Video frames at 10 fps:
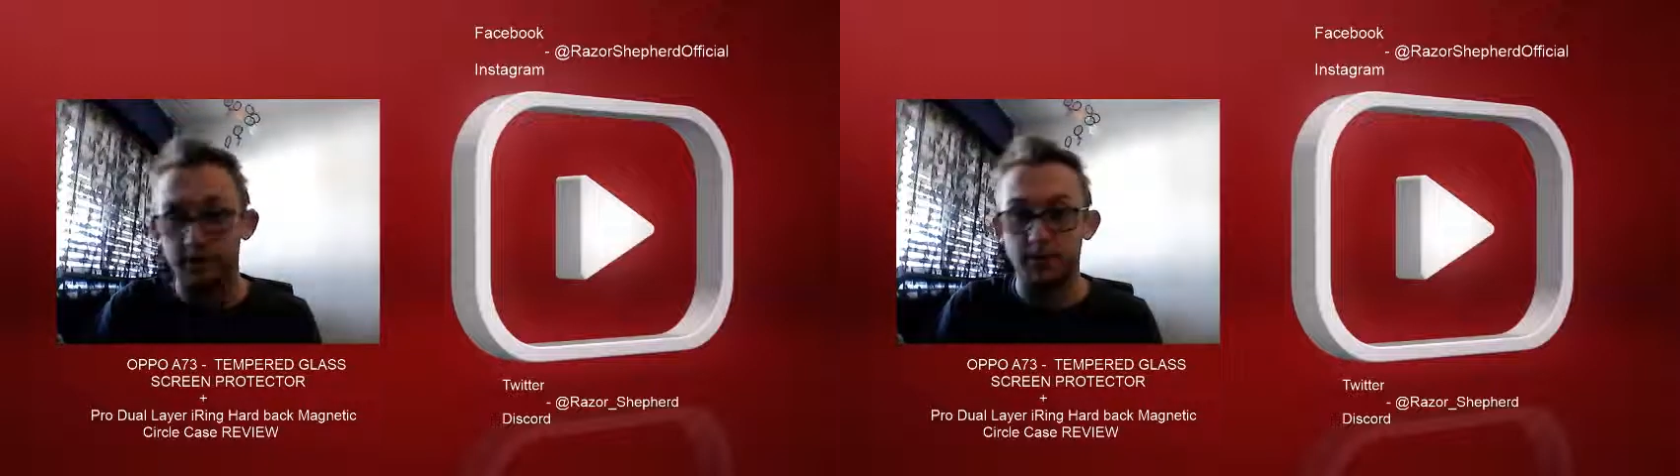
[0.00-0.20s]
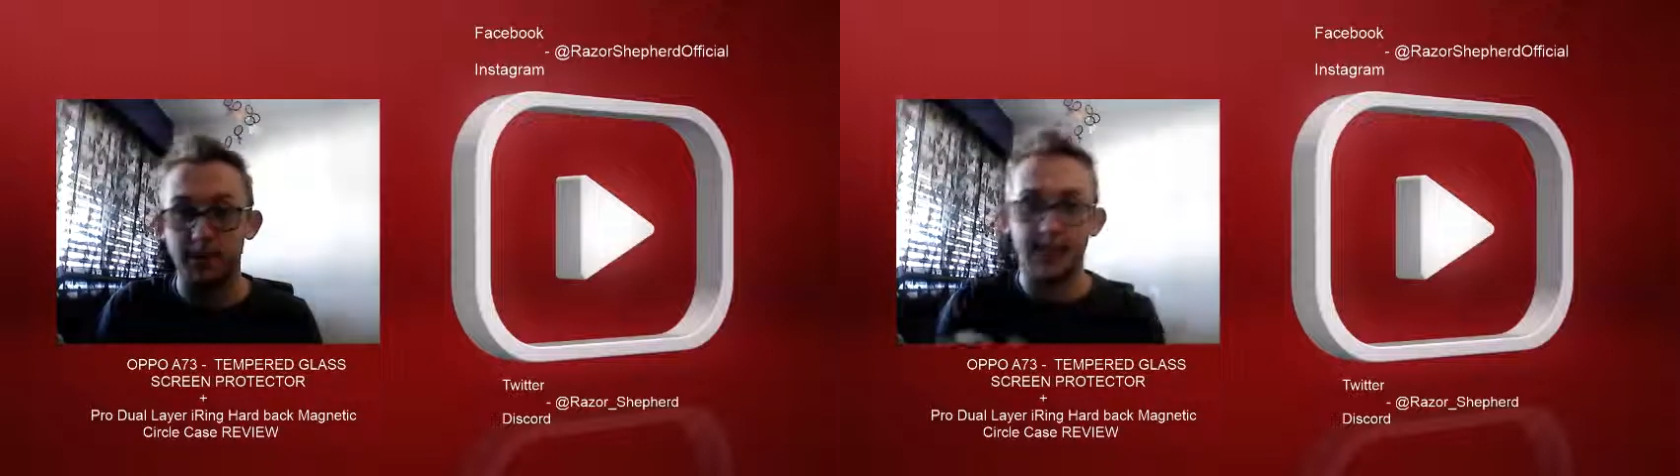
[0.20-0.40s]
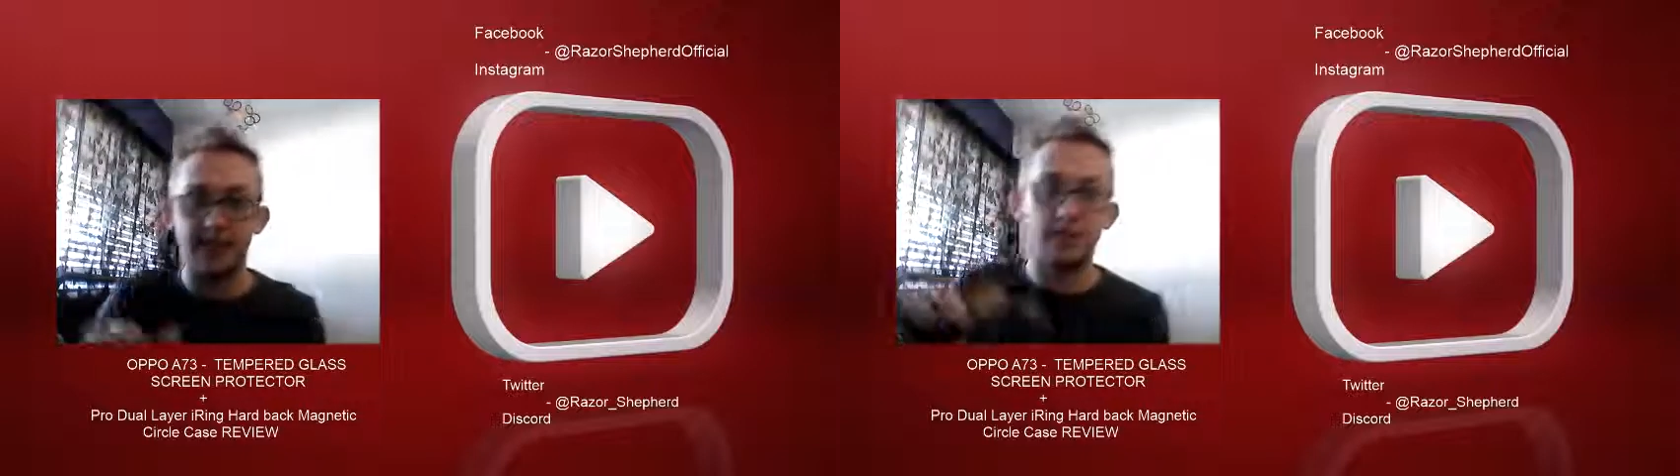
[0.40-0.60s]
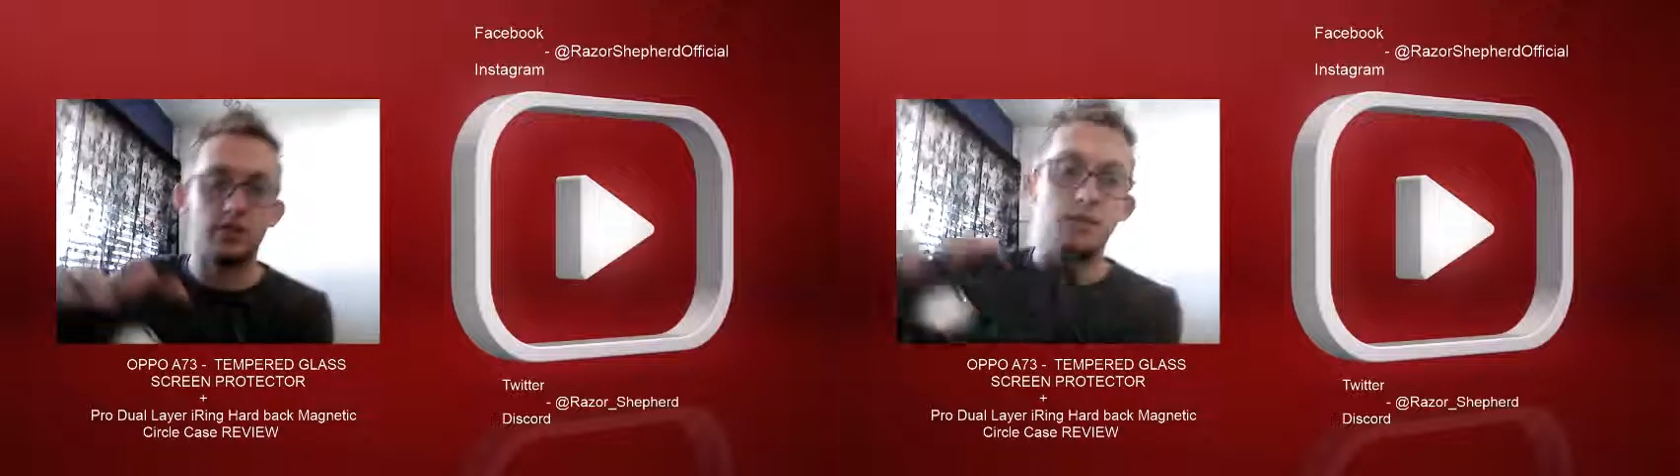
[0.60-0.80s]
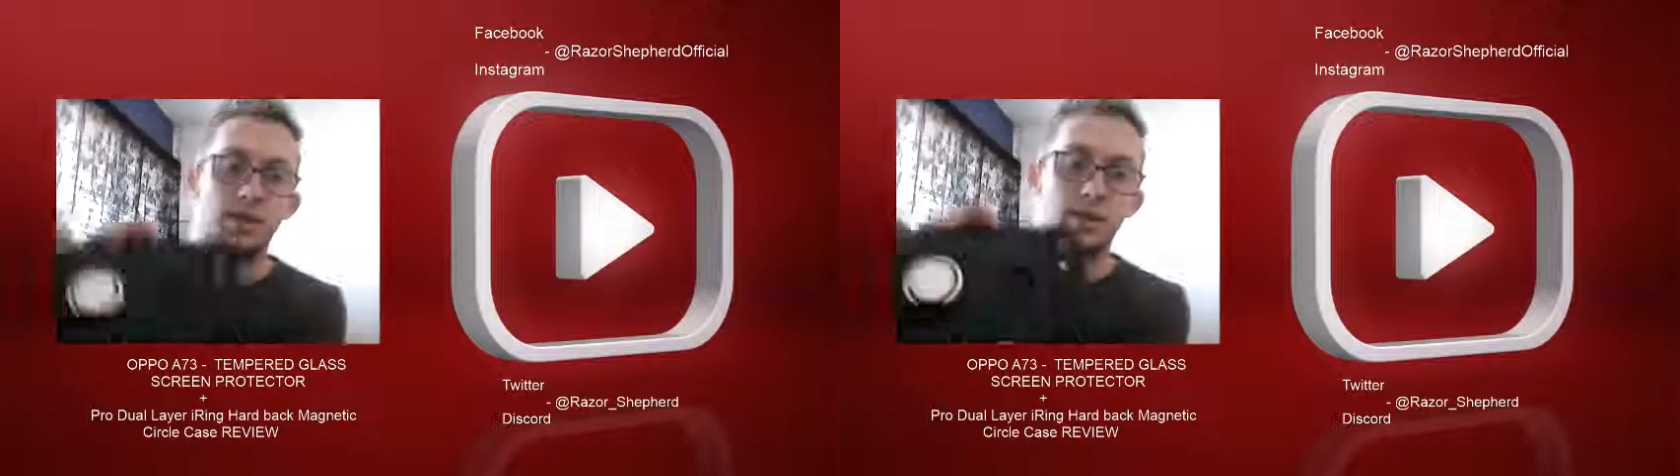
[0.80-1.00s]
it's magnetic
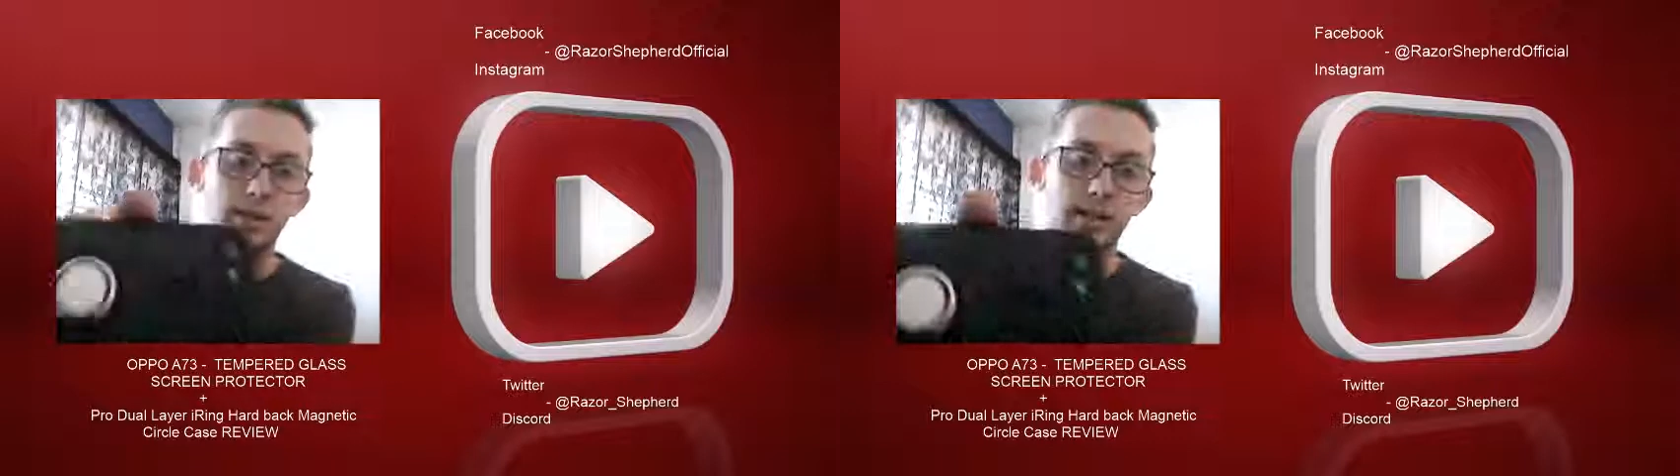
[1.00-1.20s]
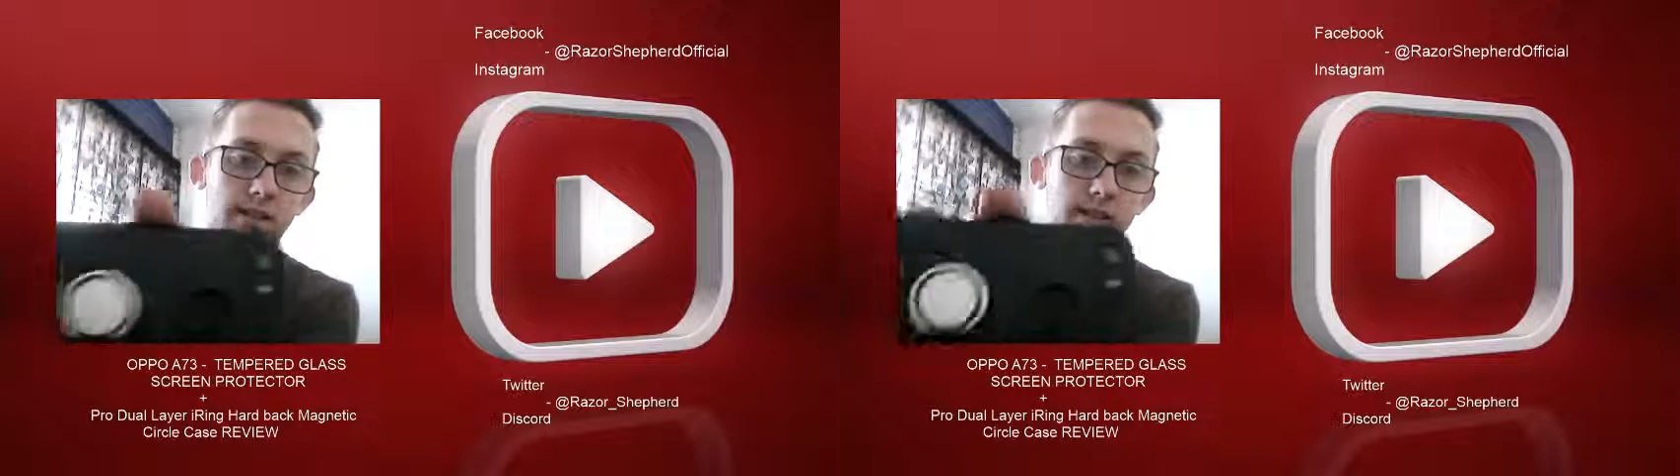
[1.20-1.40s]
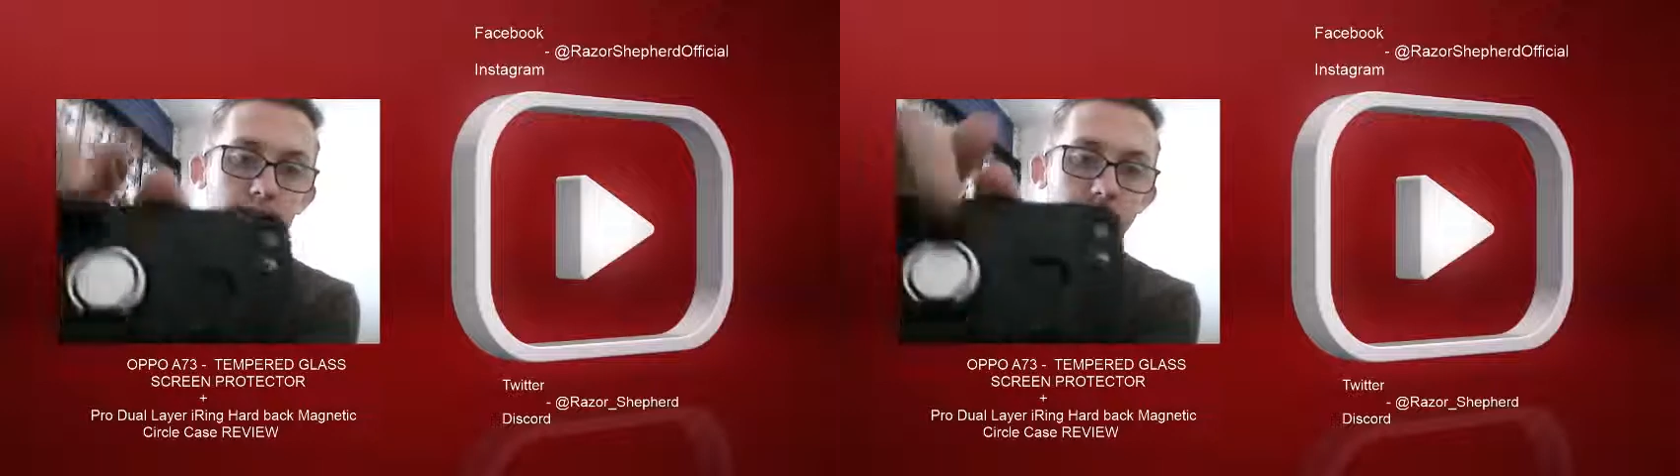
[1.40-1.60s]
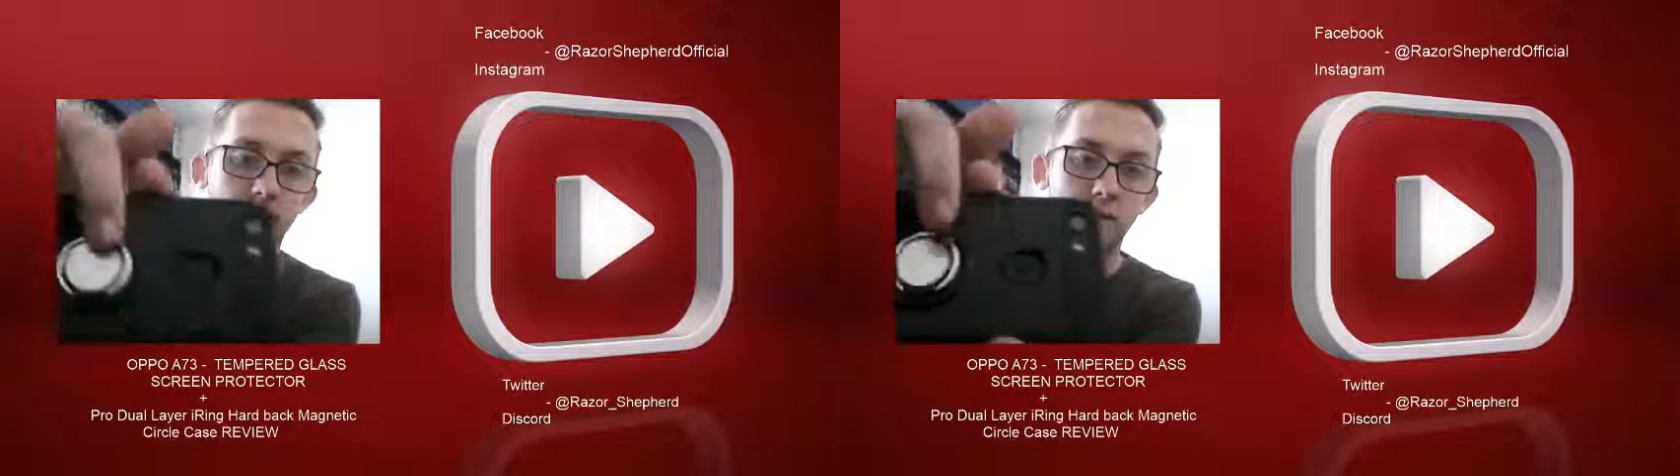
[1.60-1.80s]
too, by the way. That